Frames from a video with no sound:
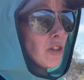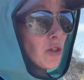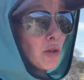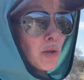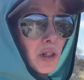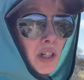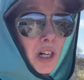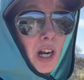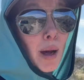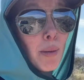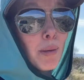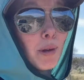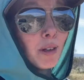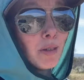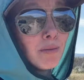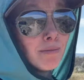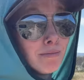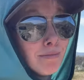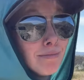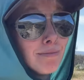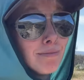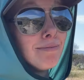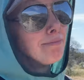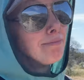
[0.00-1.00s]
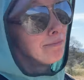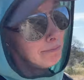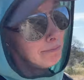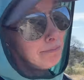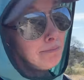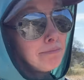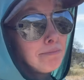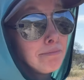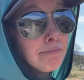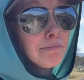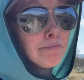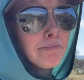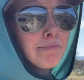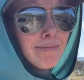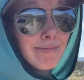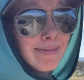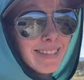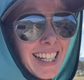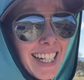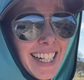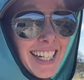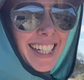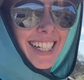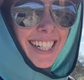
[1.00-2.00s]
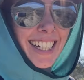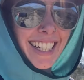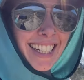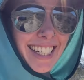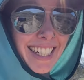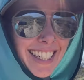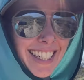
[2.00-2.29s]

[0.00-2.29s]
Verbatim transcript: and a sun hoodie, I had no issue